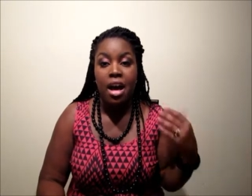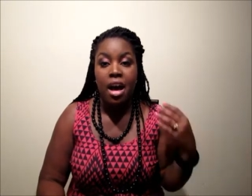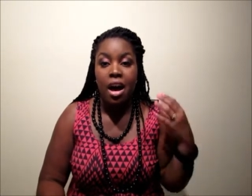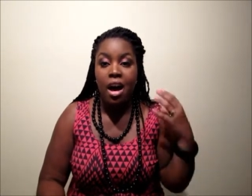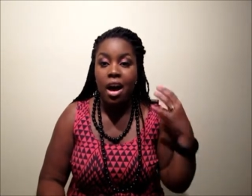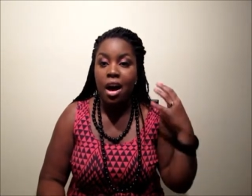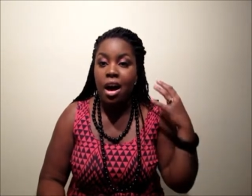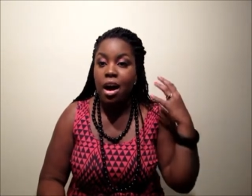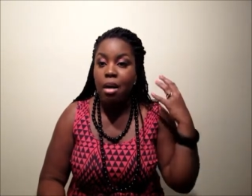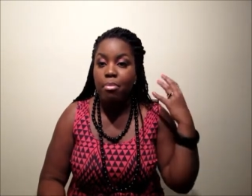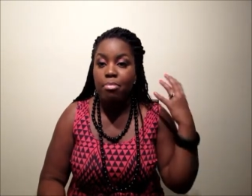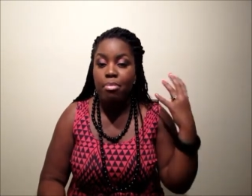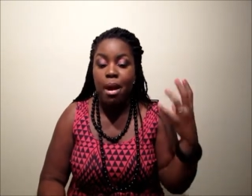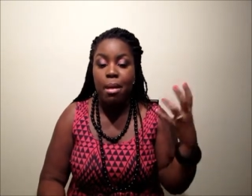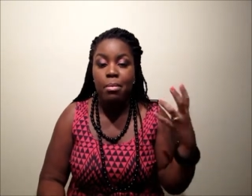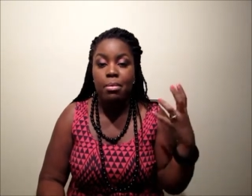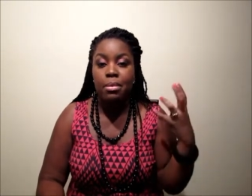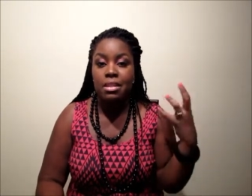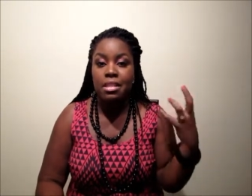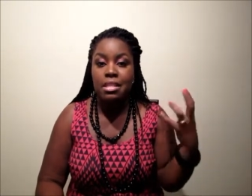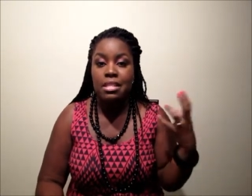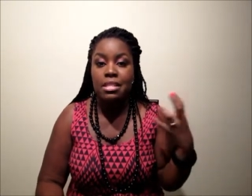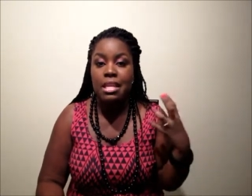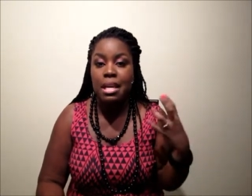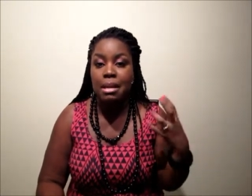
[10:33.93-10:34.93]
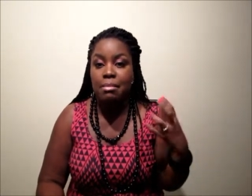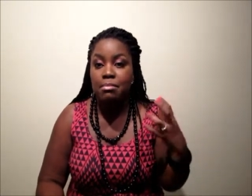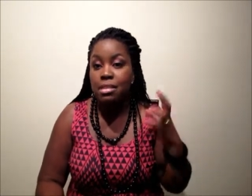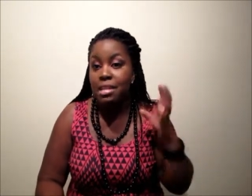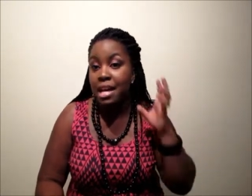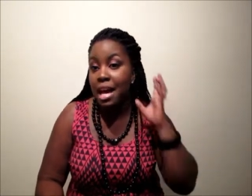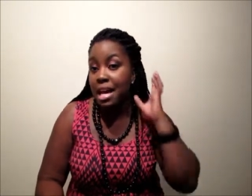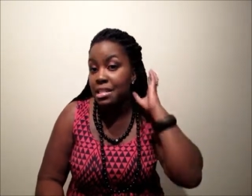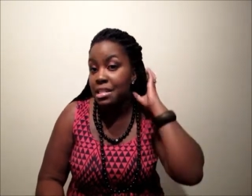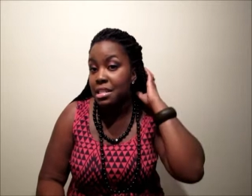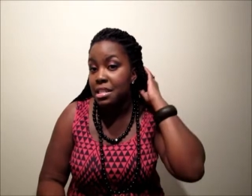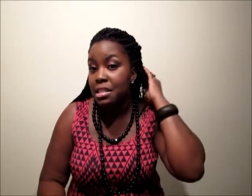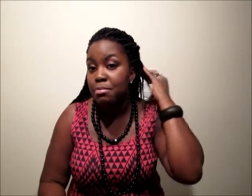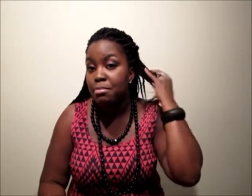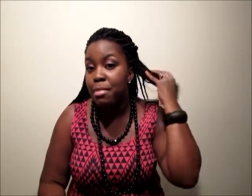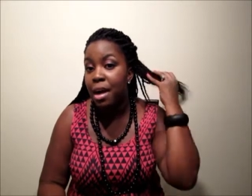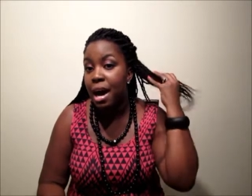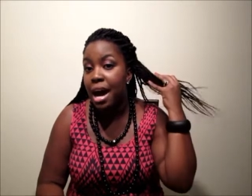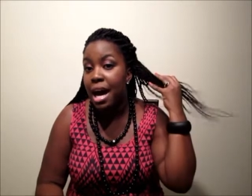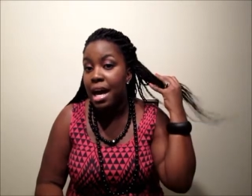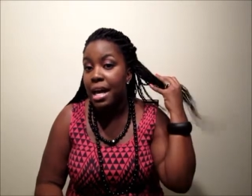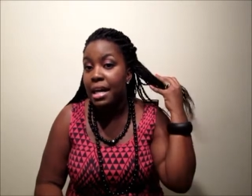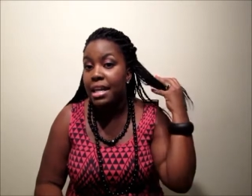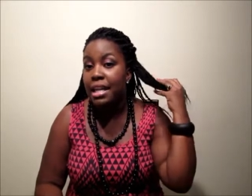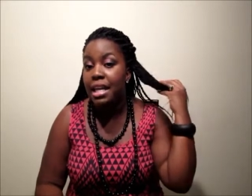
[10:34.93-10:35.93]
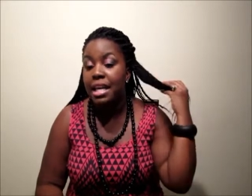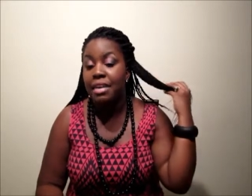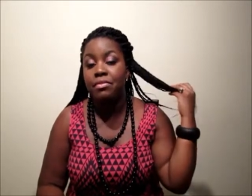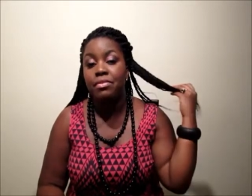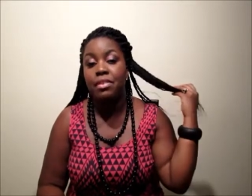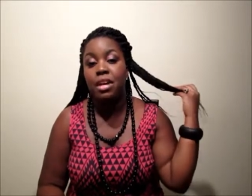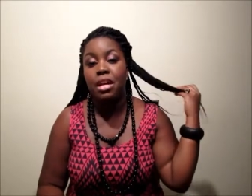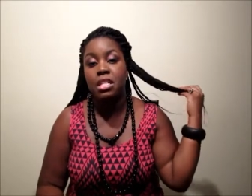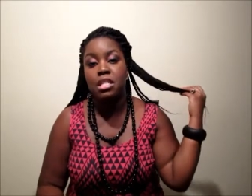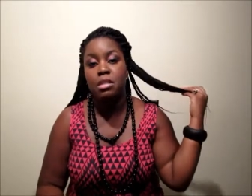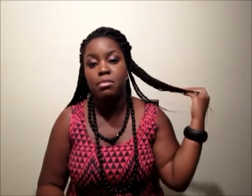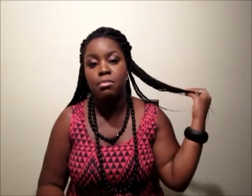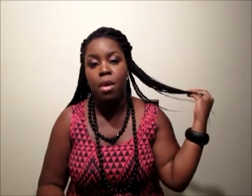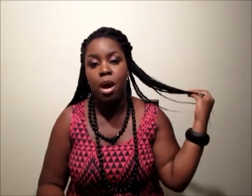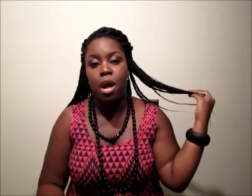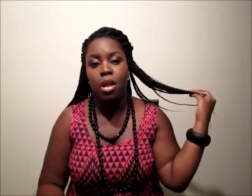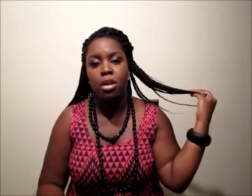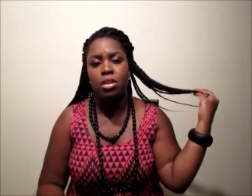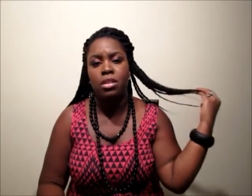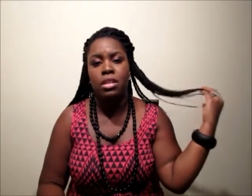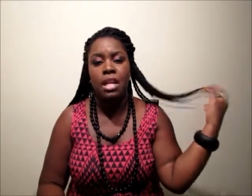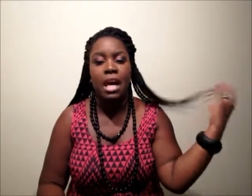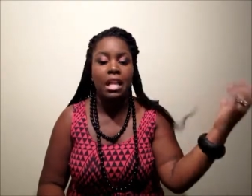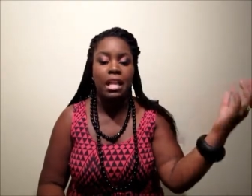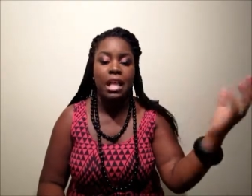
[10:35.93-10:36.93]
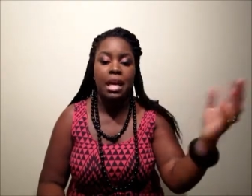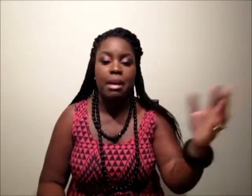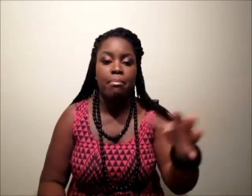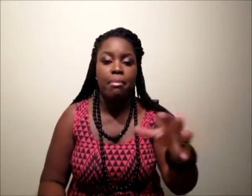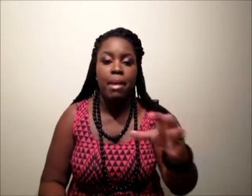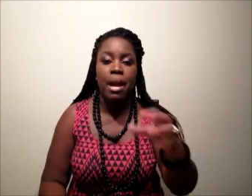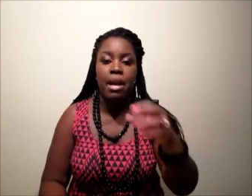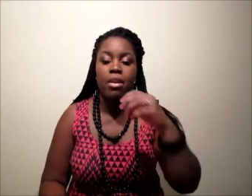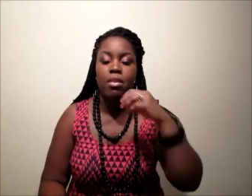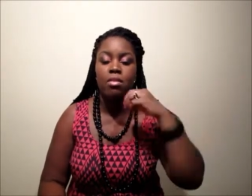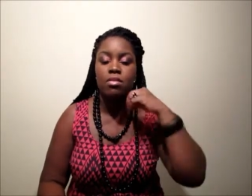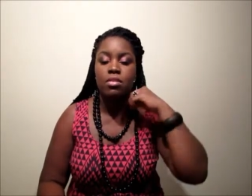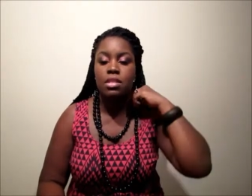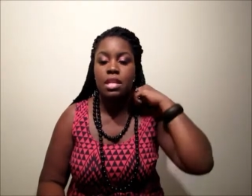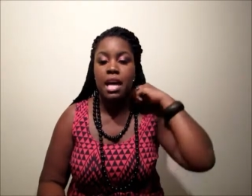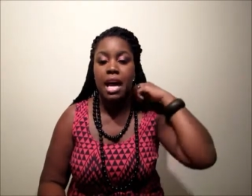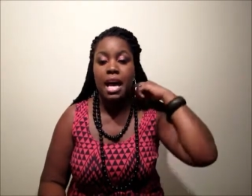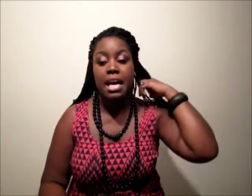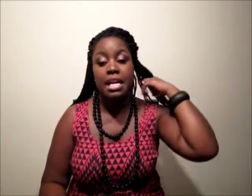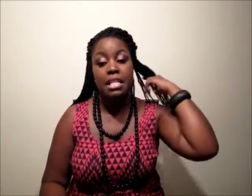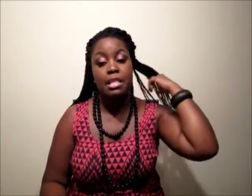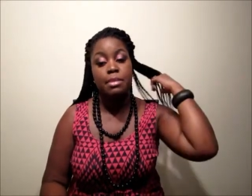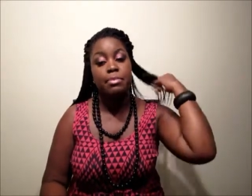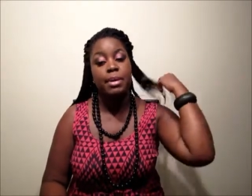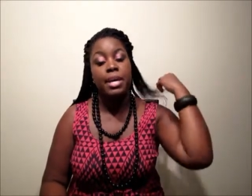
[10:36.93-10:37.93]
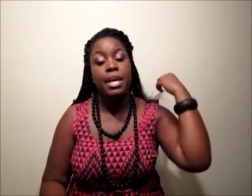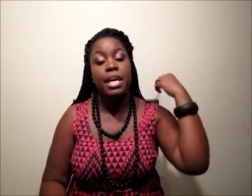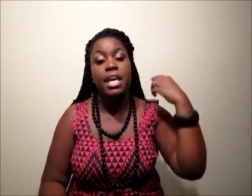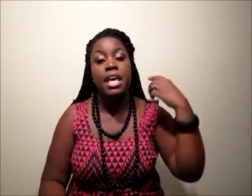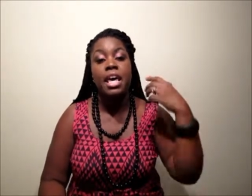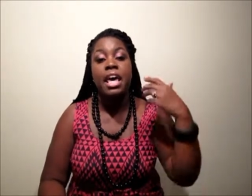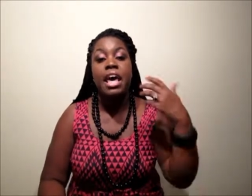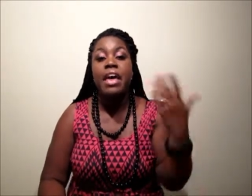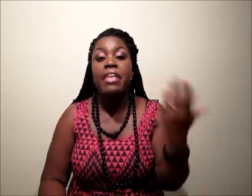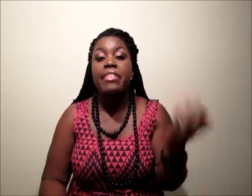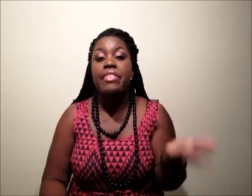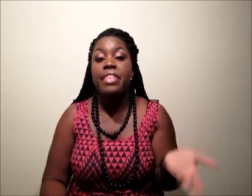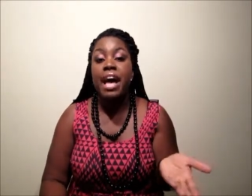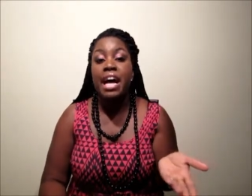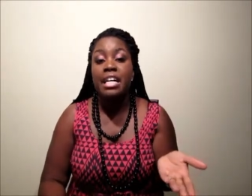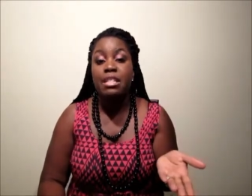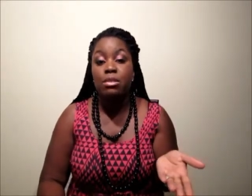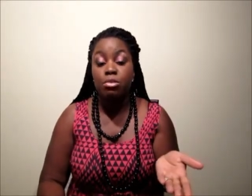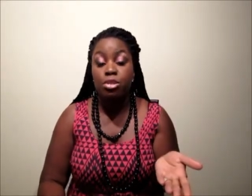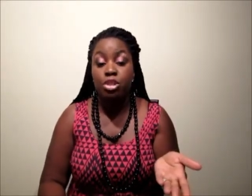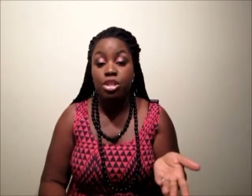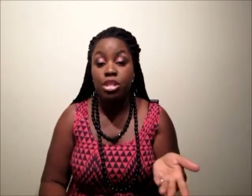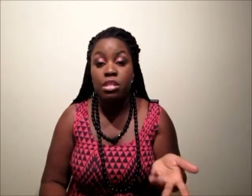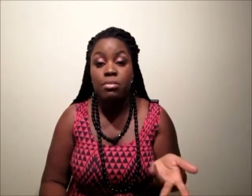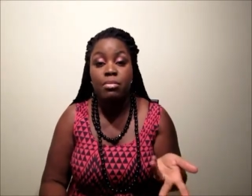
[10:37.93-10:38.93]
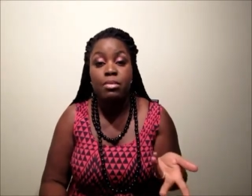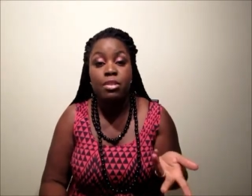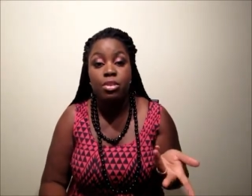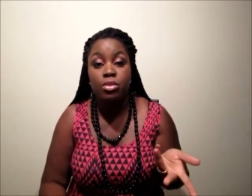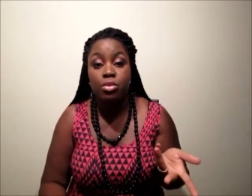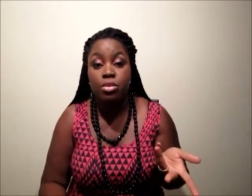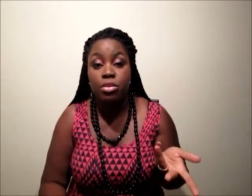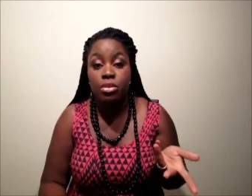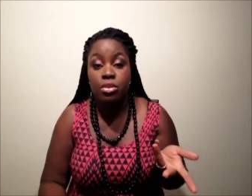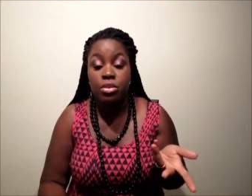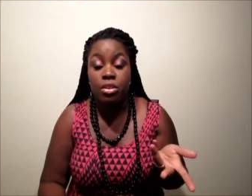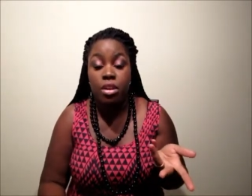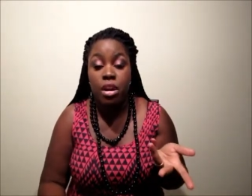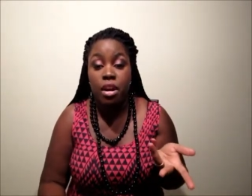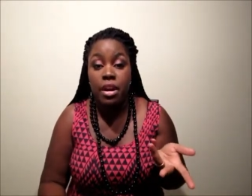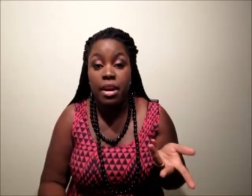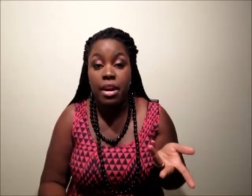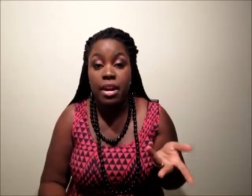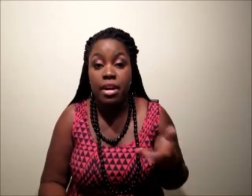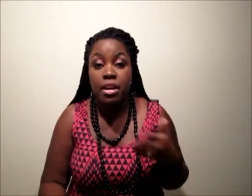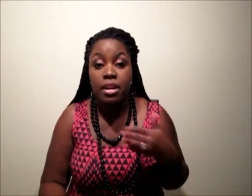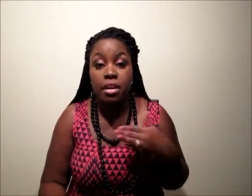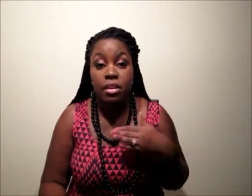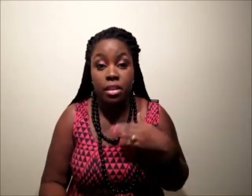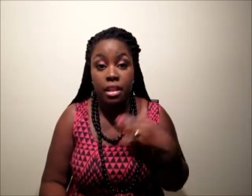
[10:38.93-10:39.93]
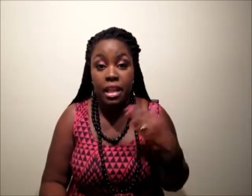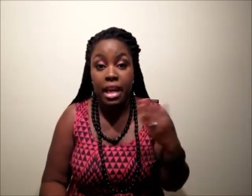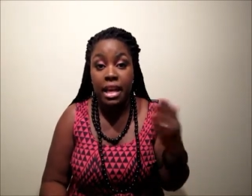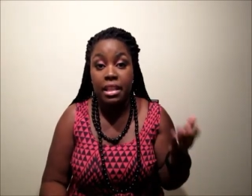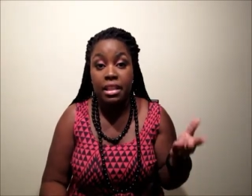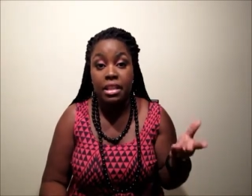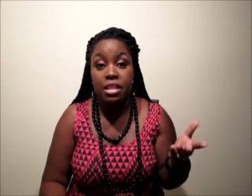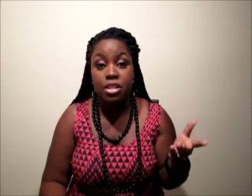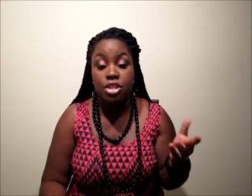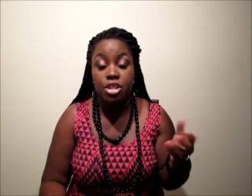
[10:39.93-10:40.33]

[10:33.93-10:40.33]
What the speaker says: probably the same size as mine, if not smaller, not like micro size, but that's what she's been doing to her hair lately.